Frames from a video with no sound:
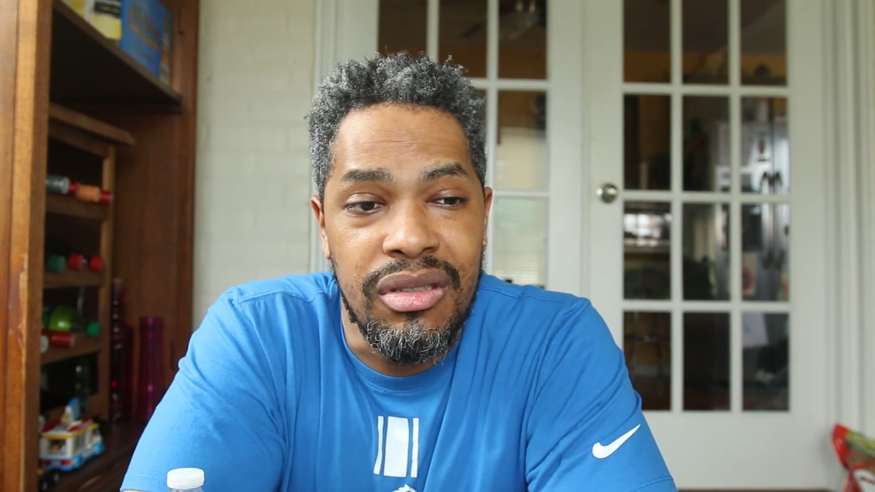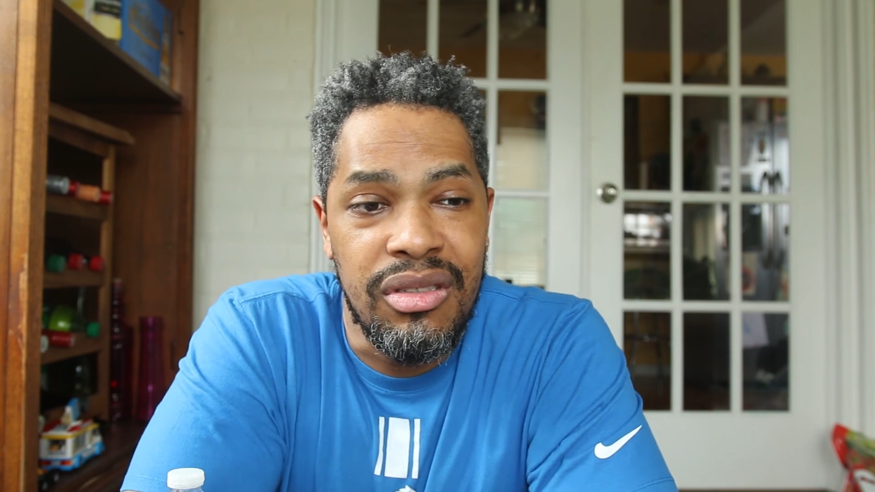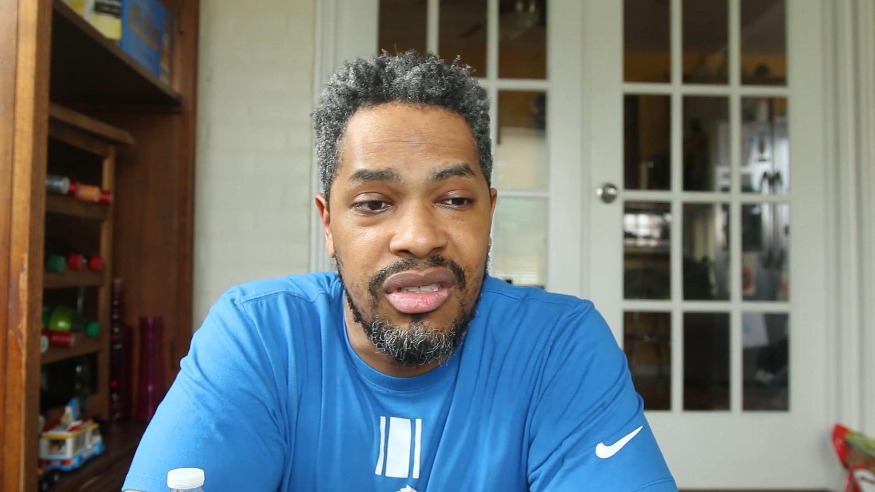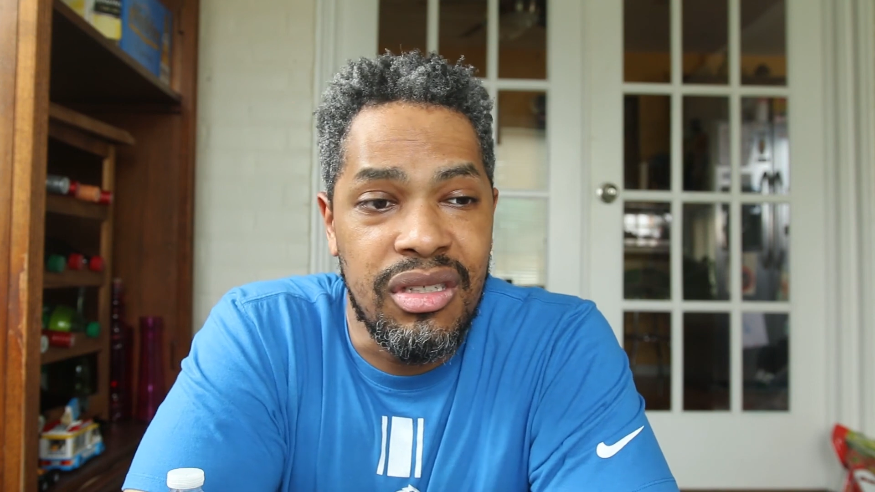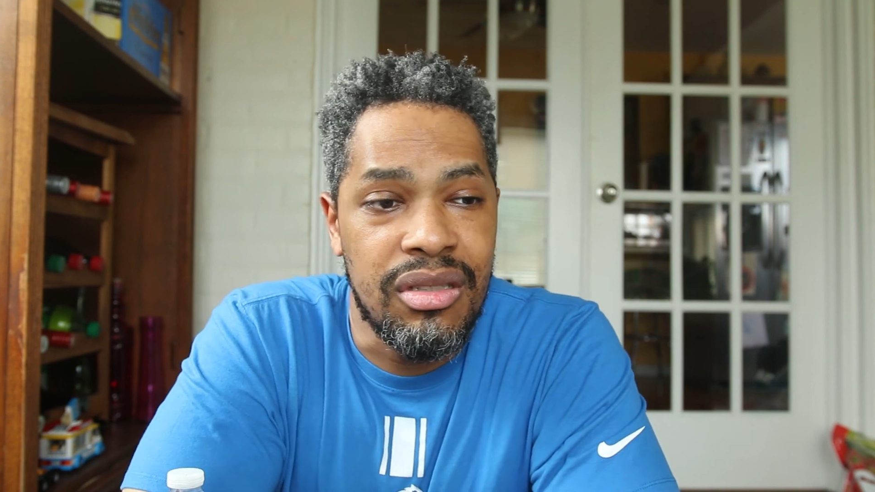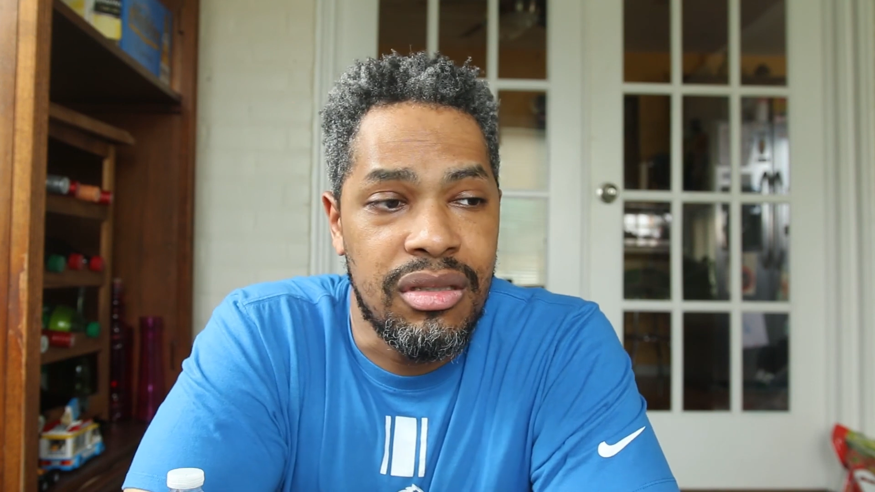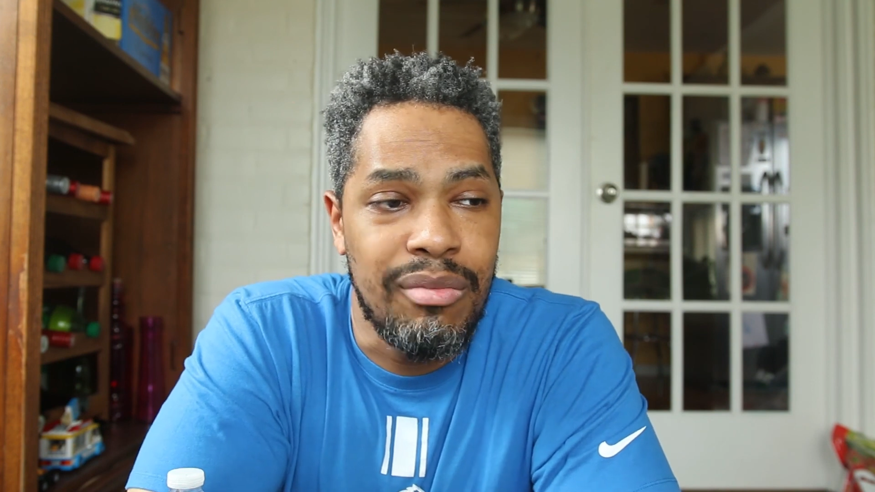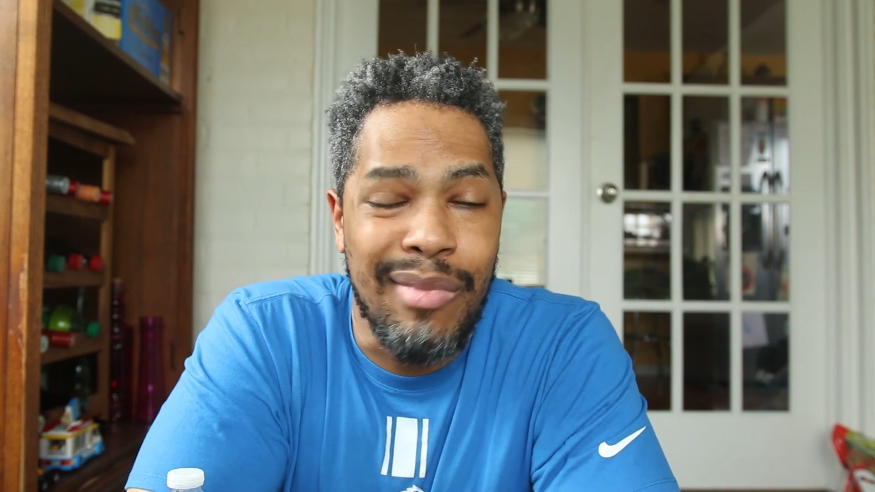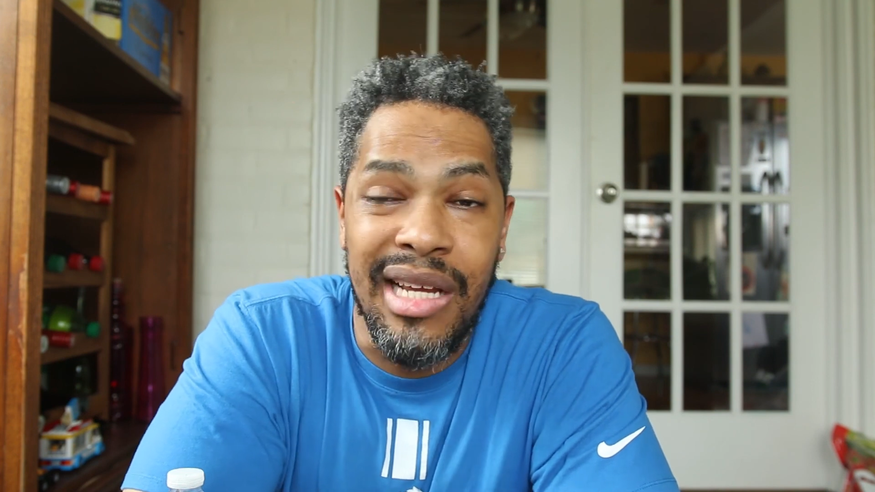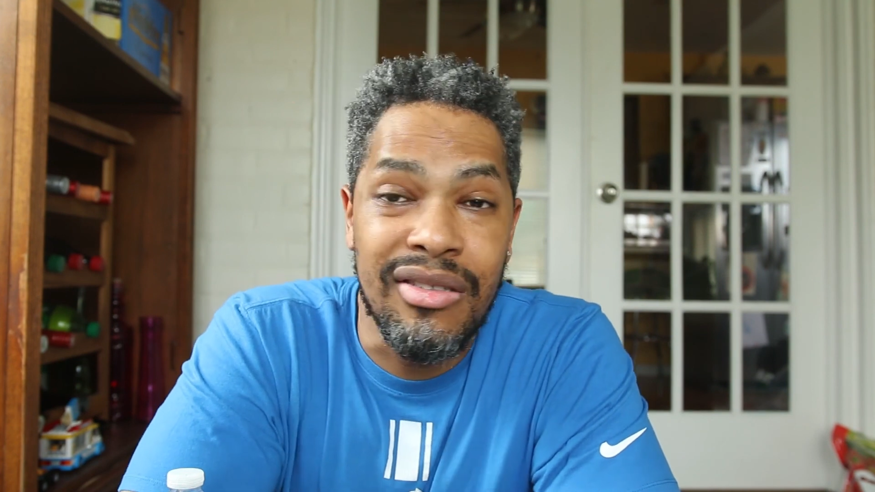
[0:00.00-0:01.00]
just
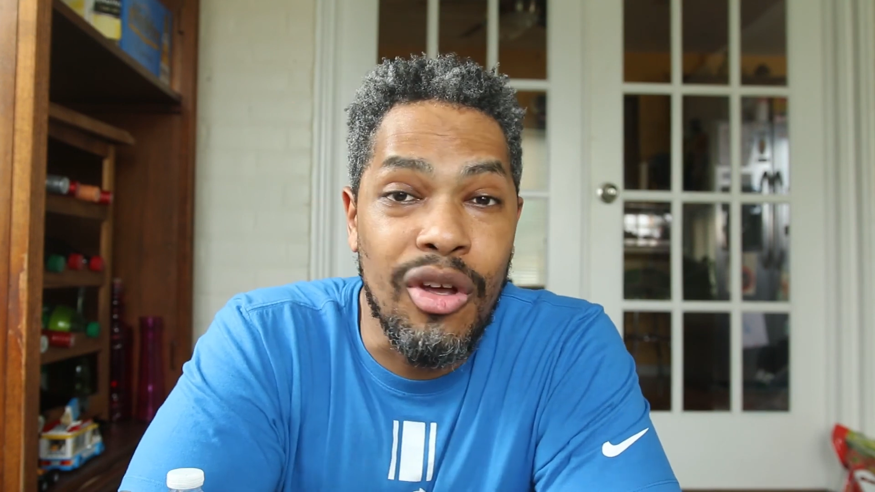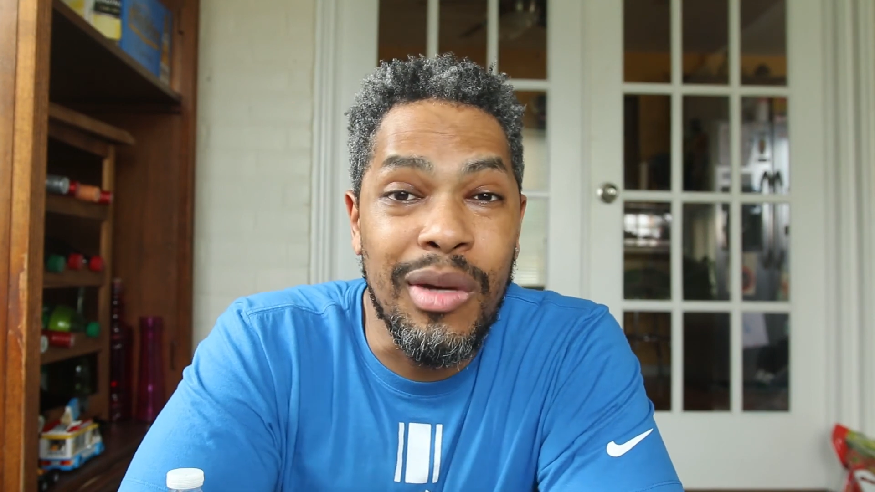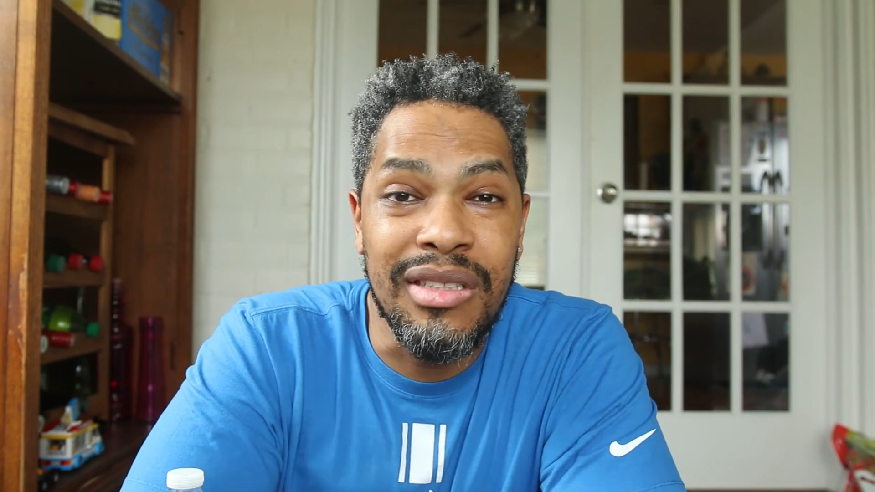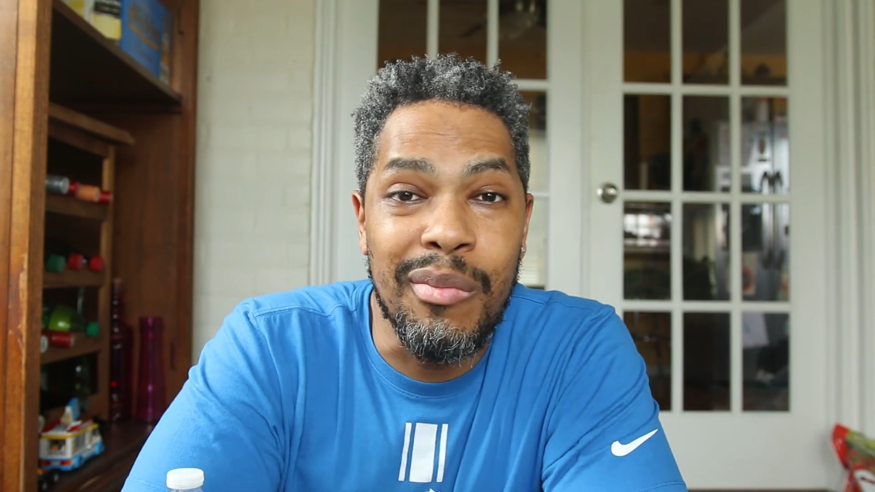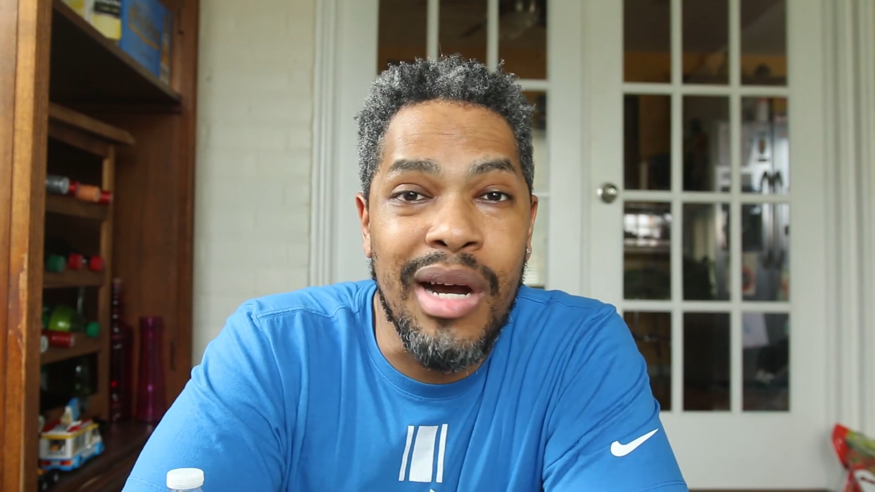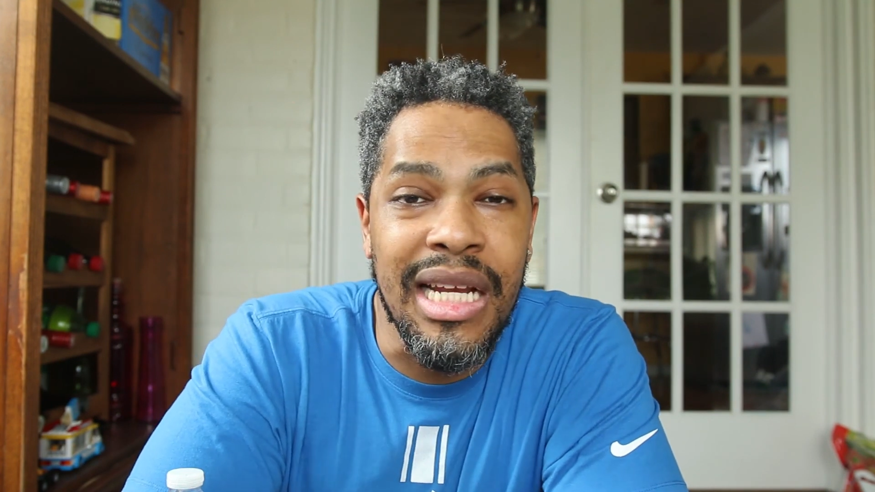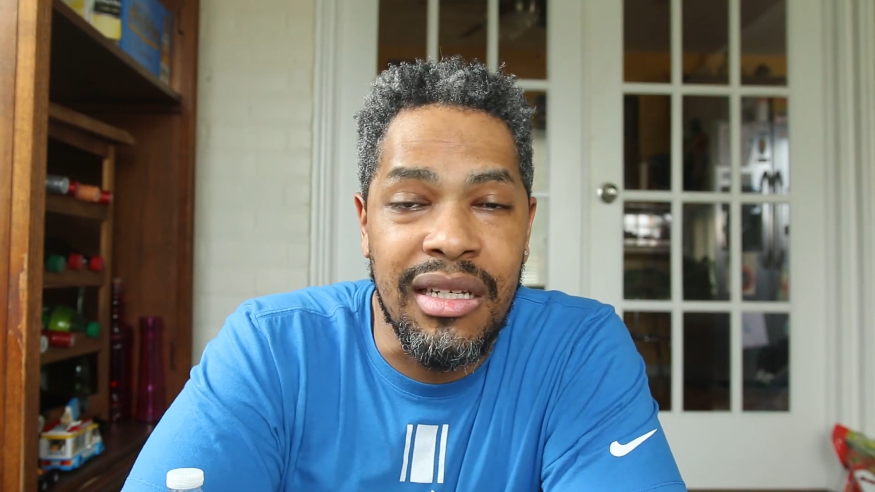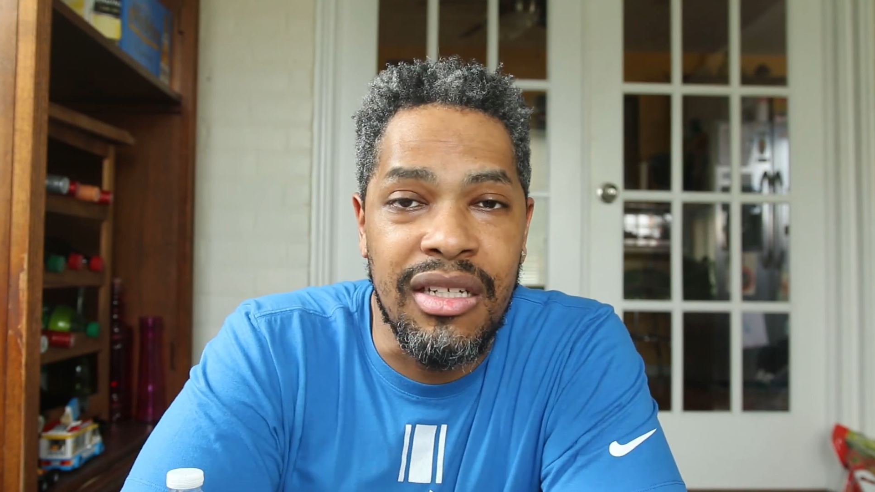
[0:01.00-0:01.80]
makes so much money.